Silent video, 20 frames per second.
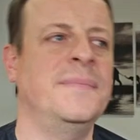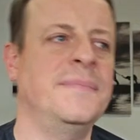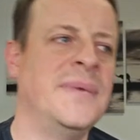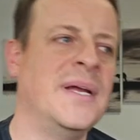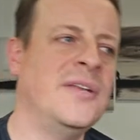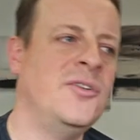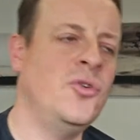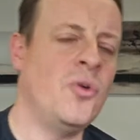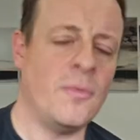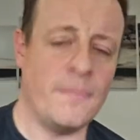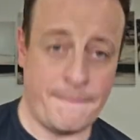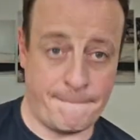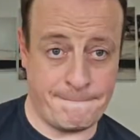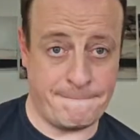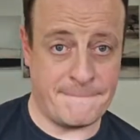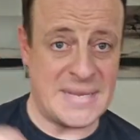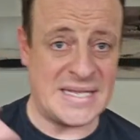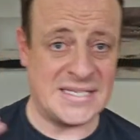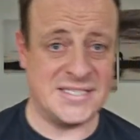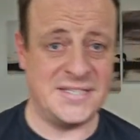Not
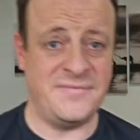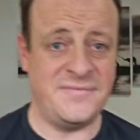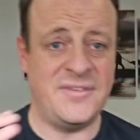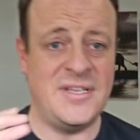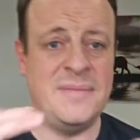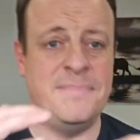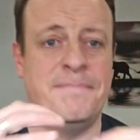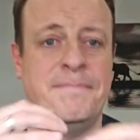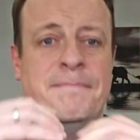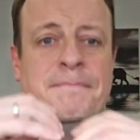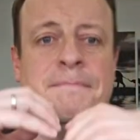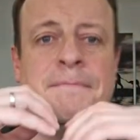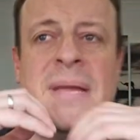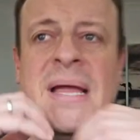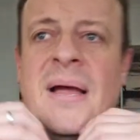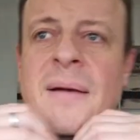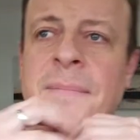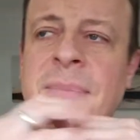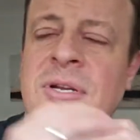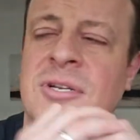massively better
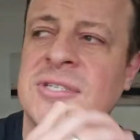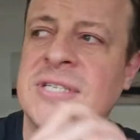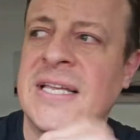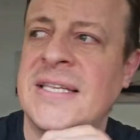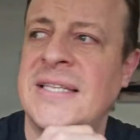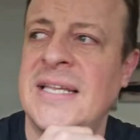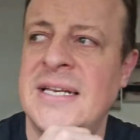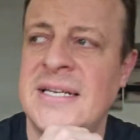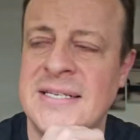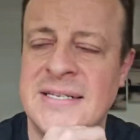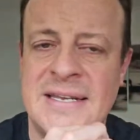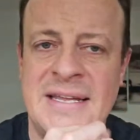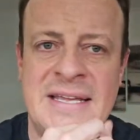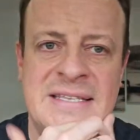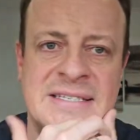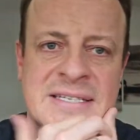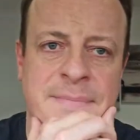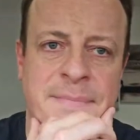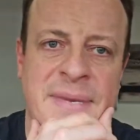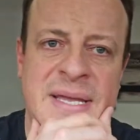because they didn't need to
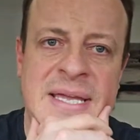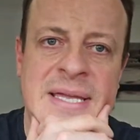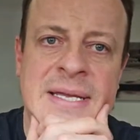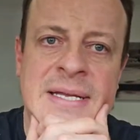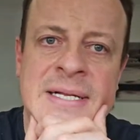be.